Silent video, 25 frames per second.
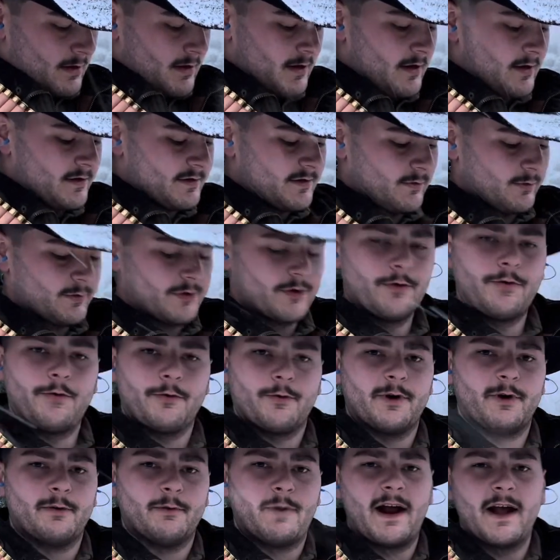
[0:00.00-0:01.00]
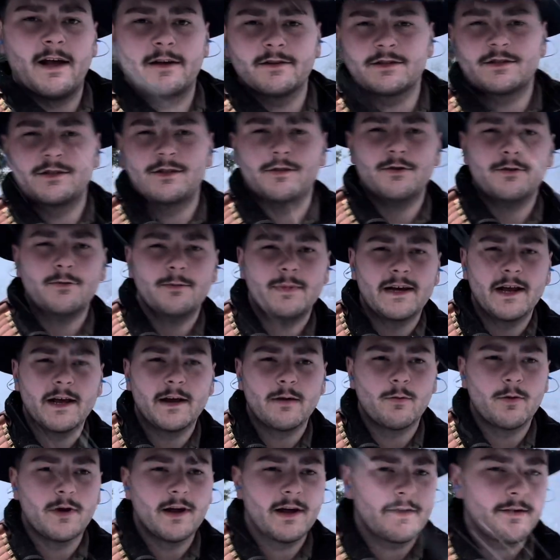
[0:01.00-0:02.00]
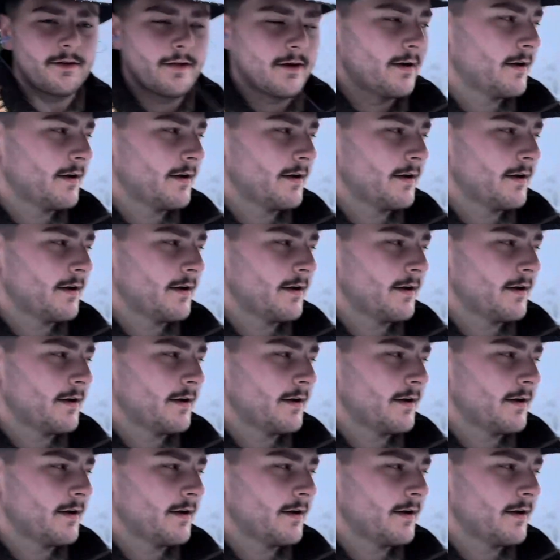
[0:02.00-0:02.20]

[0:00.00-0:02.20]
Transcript: So we'll do 3 rounds to begin with.